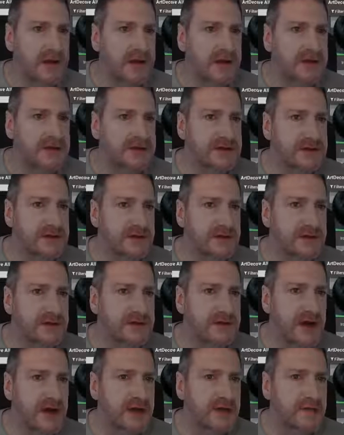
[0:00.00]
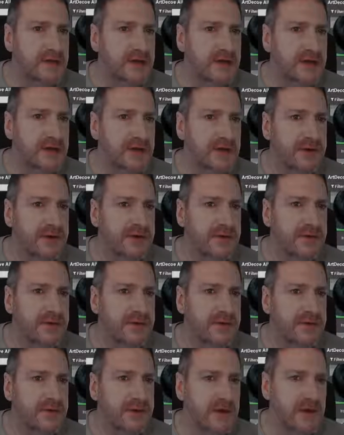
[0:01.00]
I'm going to create a blueprint
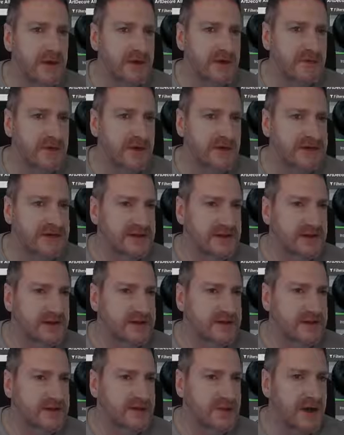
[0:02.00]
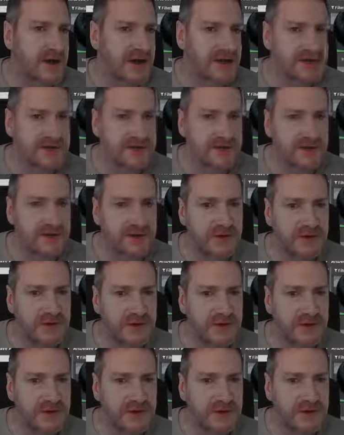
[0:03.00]
from, or convert selected components to a
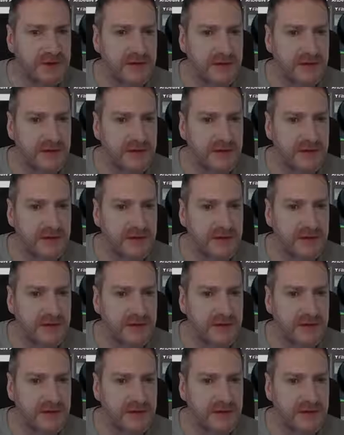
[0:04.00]
blueprint.